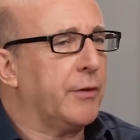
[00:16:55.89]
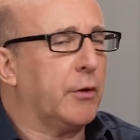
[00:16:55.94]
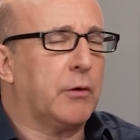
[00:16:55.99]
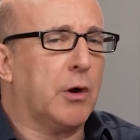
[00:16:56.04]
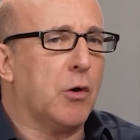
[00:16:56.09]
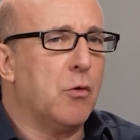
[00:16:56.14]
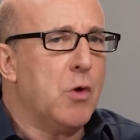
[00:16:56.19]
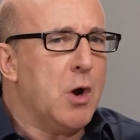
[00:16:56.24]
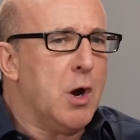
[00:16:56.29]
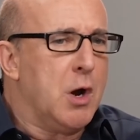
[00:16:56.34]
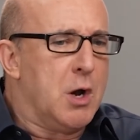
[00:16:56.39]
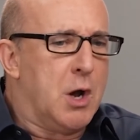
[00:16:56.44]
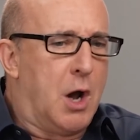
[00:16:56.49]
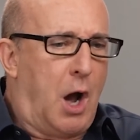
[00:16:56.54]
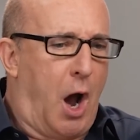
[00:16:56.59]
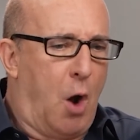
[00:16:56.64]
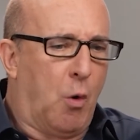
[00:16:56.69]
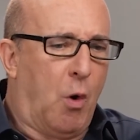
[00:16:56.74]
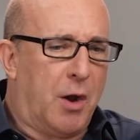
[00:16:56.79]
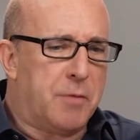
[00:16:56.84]
They'll go,
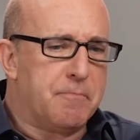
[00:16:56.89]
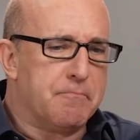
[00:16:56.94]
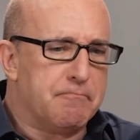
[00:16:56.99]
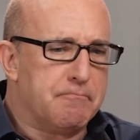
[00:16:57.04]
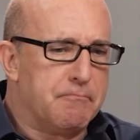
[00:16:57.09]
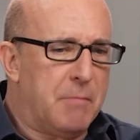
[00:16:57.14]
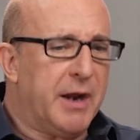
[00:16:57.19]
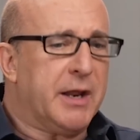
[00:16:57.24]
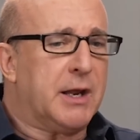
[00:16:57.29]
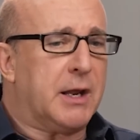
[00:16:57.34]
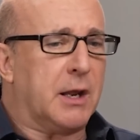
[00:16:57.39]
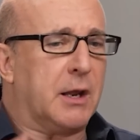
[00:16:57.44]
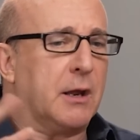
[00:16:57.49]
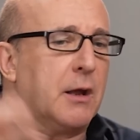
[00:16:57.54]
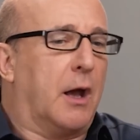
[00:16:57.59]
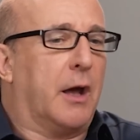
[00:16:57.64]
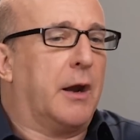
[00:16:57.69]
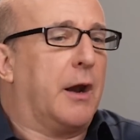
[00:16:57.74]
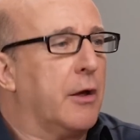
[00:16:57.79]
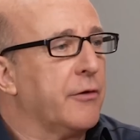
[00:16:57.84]
I want money.
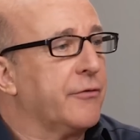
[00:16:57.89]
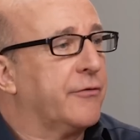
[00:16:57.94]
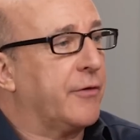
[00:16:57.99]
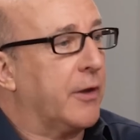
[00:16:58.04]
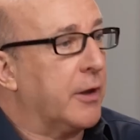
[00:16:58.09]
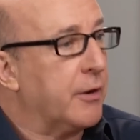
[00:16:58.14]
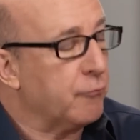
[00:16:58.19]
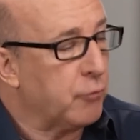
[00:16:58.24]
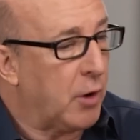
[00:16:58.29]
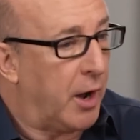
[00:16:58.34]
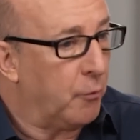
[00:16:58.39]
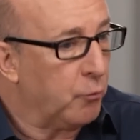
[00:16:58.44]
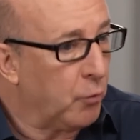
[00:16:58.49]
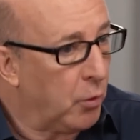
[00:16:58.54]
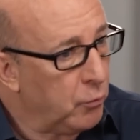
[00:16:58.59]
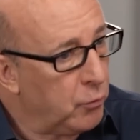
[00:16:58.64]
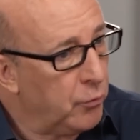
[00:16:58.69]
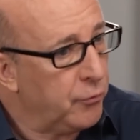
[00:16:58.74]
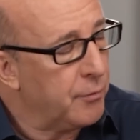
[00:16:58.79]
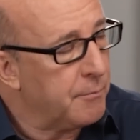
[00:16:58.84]
And I'll say, right,
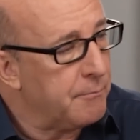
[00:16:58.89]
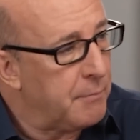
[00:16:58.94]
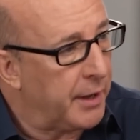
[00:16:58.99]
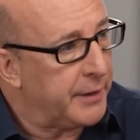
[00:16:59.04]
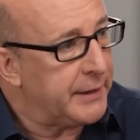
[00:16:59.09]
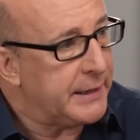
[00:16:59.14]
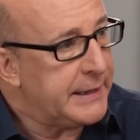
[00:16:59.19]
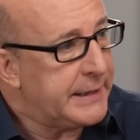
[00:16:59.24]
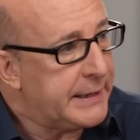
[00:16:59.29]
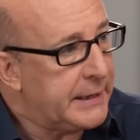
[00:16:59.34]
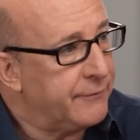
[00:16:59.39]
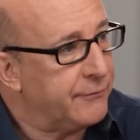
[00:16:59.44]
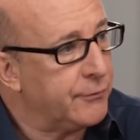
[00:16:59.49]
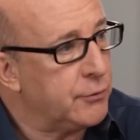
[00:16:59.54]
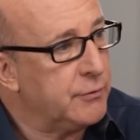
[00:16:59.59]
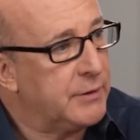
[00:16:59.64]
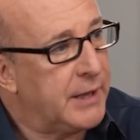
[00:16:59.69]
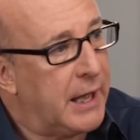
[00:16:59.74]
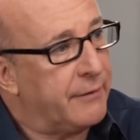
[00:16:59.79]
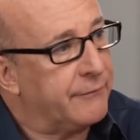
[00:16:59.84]
what will the money give
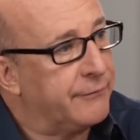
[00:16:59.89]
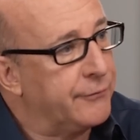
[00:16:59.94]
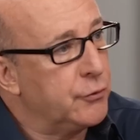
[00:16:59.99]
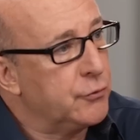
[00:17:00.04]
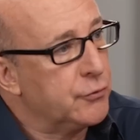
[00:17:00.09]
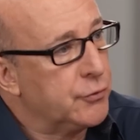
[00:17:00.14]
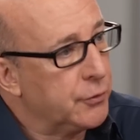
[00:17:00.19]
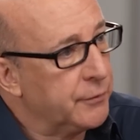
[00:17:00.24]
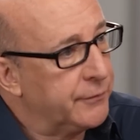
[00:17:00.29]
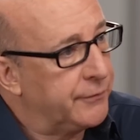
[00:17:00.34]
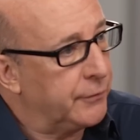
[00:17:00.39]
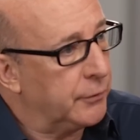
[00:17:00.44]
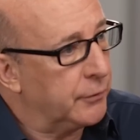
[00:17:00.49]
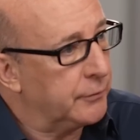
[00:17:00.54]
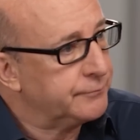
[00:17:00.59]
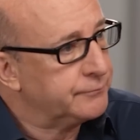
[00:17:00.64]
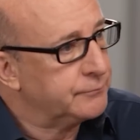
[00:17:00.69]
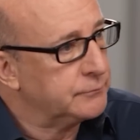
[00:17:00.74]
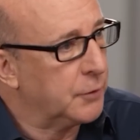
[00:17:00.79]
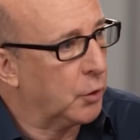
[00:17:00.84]
you, get you, do for you?
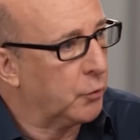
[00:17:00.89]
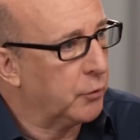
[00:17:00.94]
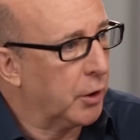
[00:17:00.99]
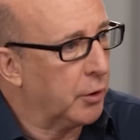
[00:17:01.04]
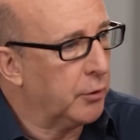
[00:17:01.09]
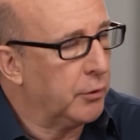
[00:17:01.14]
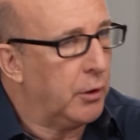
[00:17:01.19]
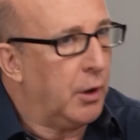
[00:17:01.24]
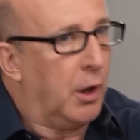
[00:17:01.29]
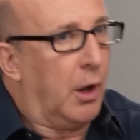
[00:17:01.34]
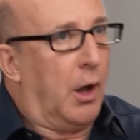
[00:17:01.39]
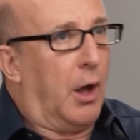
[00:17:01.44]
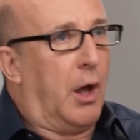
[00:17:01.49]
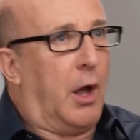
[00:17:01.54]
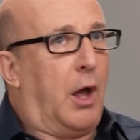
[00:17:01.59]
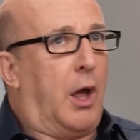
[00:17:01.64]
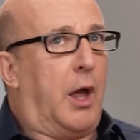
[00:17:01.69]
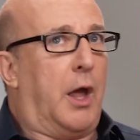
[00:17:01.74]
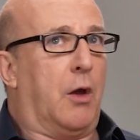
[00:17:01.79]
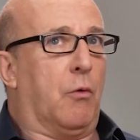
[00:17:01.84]
And they'll go,
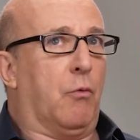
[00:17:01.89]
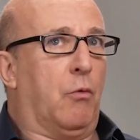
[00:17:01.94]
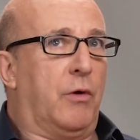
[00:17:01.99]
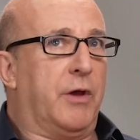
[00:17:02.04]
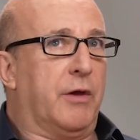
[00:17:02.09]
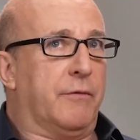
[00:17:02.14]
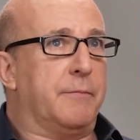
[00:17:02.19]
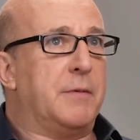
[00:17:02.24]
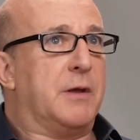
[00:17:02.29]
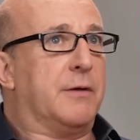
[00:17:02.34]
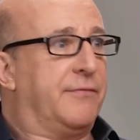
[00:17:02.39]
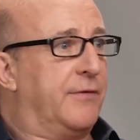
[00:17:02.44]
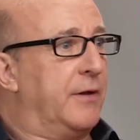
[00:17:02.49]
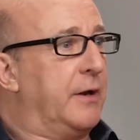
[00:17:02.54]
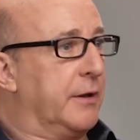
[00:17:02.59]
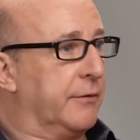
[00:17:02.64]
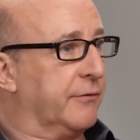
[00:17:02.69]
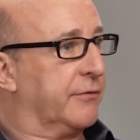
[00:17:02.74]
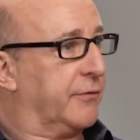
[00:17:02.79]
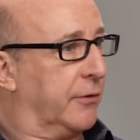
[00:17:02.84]
it will give me a
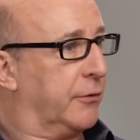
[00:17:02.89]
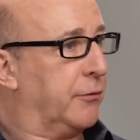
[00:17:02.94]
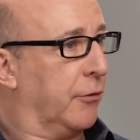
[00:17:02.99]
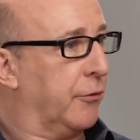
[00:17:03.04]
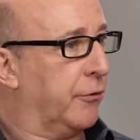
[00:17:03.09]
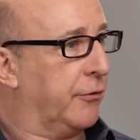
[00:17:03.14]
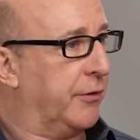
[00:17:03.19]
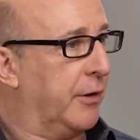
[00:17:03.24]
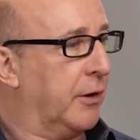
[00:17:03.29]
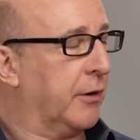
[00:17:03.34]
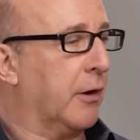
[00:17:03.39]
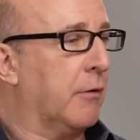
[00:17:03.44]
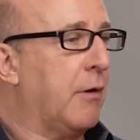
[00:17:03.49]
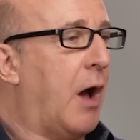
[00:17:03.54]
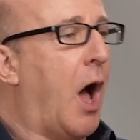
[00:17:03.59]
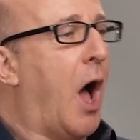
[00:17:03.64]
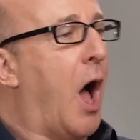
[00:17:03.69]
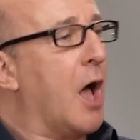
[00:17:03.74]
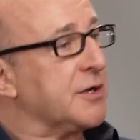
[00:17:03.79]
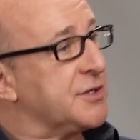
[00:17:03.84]
feeling of security. I go,
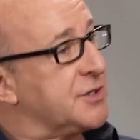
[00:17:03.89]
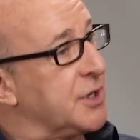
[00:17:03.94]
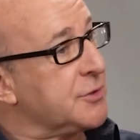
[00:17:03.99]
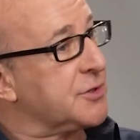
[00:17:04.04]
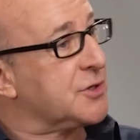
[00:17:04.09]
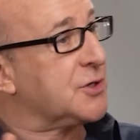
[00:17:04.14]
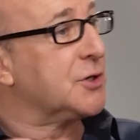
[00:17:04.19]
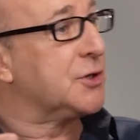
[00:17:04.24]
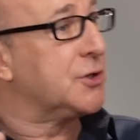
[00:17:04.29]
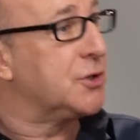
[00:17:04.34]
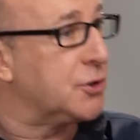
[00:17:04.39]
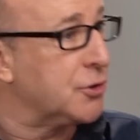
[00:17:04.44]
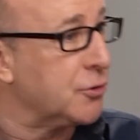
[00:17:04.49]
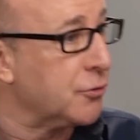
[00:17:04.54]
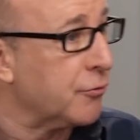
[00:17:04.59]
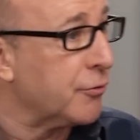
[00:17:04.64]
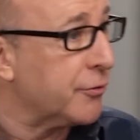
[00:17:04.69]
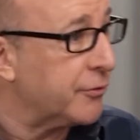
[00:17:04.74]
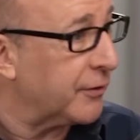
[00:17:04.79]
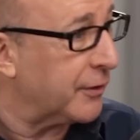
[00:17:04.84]
so
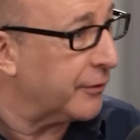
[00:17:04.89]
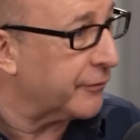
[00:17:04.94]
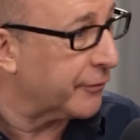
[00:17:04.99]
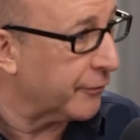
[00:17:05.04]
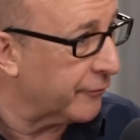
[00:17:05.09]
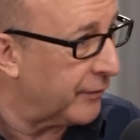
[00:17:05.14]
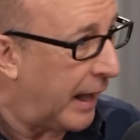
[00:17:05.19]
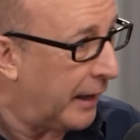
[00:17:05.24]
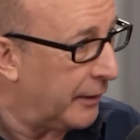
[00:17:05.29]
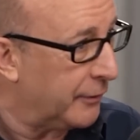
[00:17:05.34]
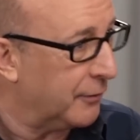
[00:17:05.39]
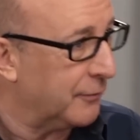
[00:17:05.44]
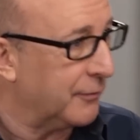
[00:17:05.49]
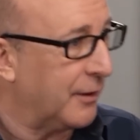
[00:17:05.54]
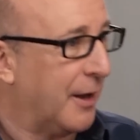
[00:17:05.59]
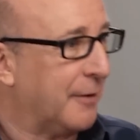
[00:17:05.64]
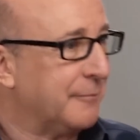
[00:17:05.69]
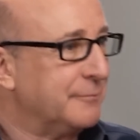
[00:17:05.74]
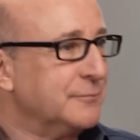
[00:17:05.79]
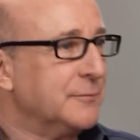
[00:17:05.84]
security is the value,
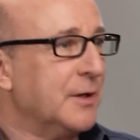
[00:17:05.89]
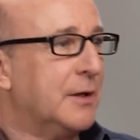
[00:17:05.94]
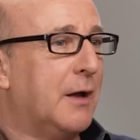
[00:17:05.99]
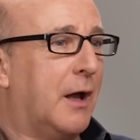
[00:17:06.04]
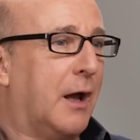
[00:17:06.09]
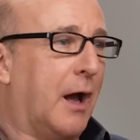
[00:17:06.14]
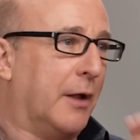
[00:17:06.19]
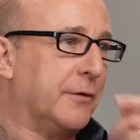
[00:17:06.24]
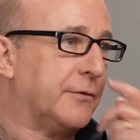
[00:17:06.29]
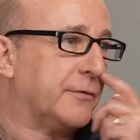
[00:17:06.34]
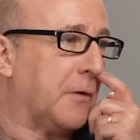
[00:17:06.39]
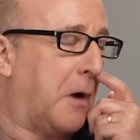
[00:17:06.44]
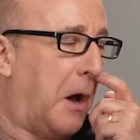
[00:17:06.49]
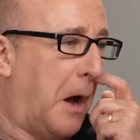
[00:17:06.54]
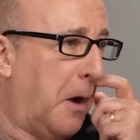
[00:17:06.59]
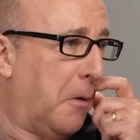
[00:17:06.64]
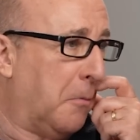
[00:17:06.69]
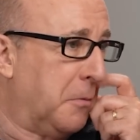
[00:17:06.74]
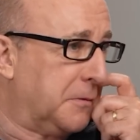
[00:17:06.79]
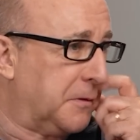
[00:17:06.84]
yeah? And so
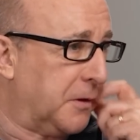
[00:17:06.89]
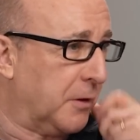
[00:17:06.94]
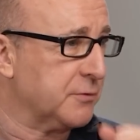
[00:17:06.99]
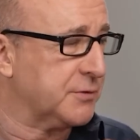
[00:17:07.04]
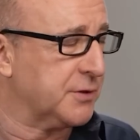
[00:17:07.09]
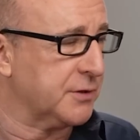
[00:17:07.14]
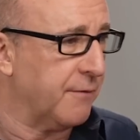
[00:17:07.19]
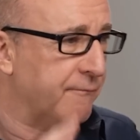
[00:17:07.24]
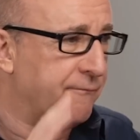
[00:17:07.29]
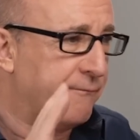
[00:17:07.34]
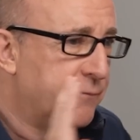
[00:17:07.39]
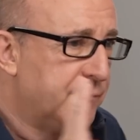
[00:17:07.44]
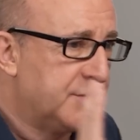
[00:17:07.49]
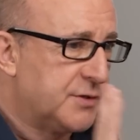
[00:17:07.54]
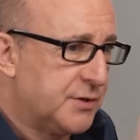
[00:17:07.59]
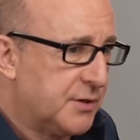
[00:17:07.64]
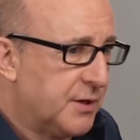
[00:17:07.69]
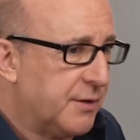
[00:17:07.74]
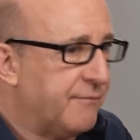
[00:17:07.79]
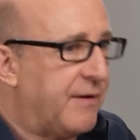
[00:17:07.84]
I always go to
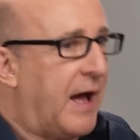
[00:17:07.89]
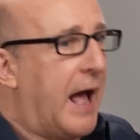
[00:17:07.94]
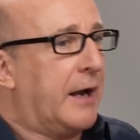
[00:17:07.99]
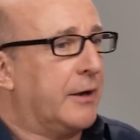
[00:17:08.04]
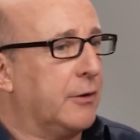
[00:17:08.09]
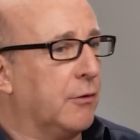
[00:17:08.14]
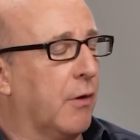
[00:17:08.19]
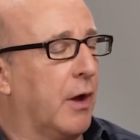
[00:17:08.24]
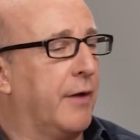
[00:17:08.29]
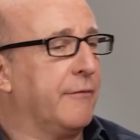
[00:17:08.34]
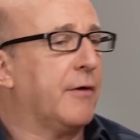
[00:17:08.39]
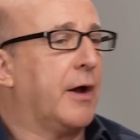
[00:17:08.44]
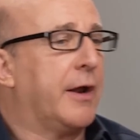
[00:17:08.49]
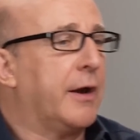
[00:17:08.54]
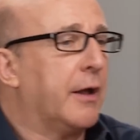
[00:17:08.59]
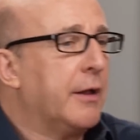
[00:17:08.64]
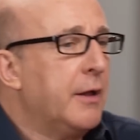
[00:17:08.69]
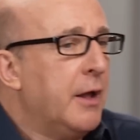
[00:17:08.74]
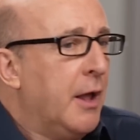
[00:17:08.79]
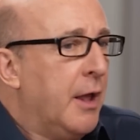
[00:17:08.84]
the value. I find
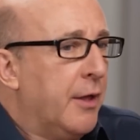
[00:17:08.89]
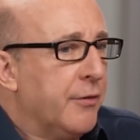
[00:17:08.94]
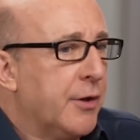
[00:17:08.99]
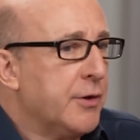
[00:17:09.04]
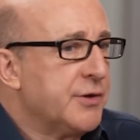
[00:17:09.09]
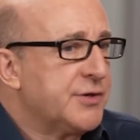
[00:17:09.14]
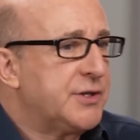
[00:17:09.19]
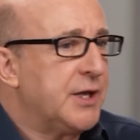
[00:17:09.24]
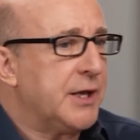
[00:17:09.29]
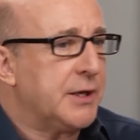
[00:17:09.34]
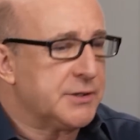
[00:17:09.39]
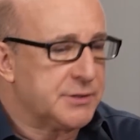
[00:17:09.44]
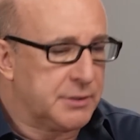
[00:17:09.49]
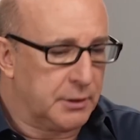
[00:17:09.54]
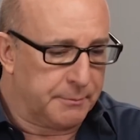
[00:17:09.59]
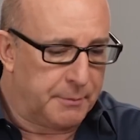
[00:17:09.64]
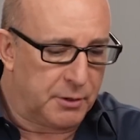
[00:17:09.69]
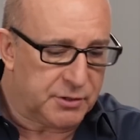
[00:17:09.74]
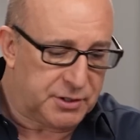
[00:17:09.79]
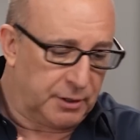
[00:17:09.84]
out those things
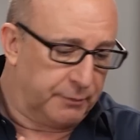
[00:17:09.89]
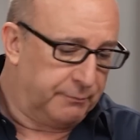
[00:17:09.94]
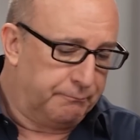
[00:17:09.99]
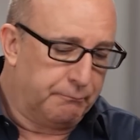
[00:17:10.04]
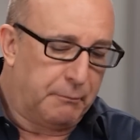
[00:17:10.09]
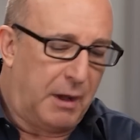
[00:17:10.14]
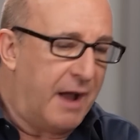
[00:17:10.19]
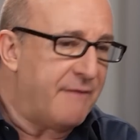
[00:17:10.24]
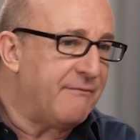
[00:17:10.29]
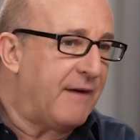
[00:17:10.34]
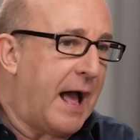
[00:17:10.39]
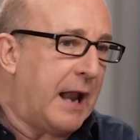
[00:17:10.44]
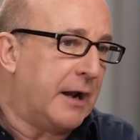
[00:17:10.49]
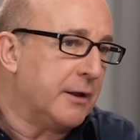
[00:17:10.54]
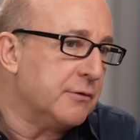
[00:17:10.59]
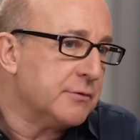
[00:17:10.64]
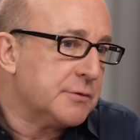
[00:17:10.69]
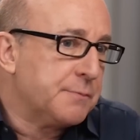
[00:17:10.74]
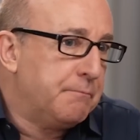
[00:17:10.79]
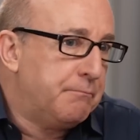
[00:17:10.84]
that are most, so my
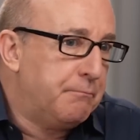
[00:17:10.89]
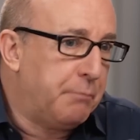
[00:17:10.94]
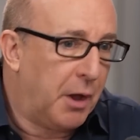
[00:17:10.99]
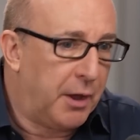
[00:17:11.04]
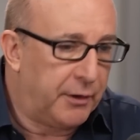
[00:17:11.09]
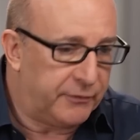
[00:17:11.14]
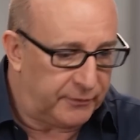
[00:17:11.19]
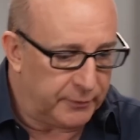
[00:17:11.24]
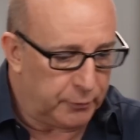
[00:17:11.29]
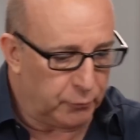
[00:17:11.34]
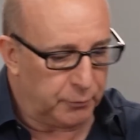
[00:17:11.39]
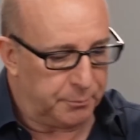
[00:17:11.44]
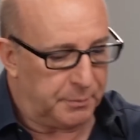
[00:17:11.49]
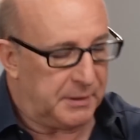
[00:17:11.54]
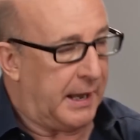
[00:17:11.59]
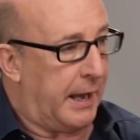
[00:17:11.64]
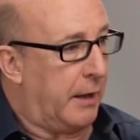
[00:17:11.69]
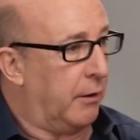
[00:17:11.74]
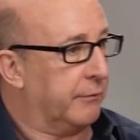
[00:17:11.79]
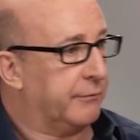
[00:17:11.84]
values personally would
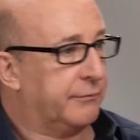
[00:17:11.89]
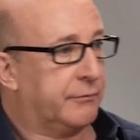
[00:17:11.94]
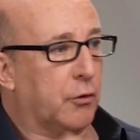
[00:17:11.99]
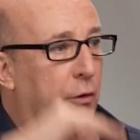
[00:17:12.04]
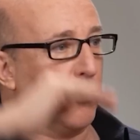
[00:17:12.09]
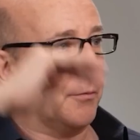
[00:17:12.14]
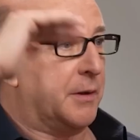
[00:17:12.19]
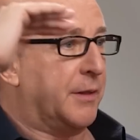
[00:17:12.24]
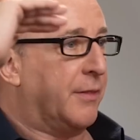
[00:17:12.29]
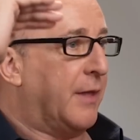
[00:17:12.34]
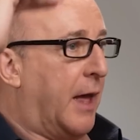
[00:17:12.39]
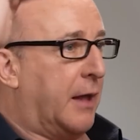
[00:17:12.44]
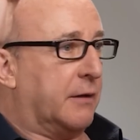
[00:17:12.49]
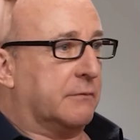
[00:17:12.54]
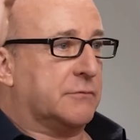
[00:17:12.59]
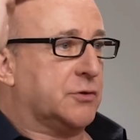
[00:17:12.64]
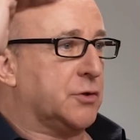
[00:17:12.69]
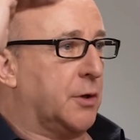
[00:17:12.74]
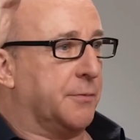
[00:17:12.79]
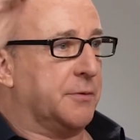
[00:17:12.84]
be health, got to be there,
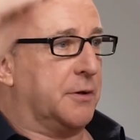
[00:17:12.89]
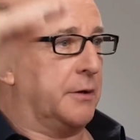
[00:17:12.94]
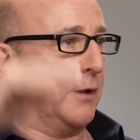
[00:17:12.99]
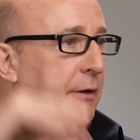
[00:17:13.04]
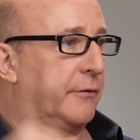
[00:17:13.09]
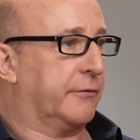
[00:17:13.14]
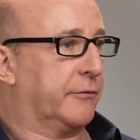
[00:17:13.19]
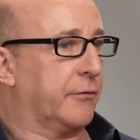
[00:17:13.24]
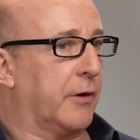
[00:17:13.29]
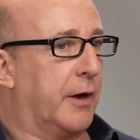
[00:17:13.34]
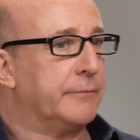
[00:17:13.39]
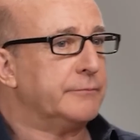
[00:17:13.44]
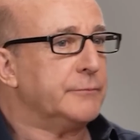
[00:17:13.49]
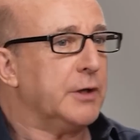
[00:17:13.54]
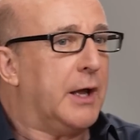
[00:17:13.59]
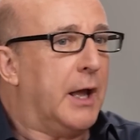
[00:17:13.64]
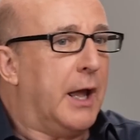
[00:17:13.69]
top of the list, right?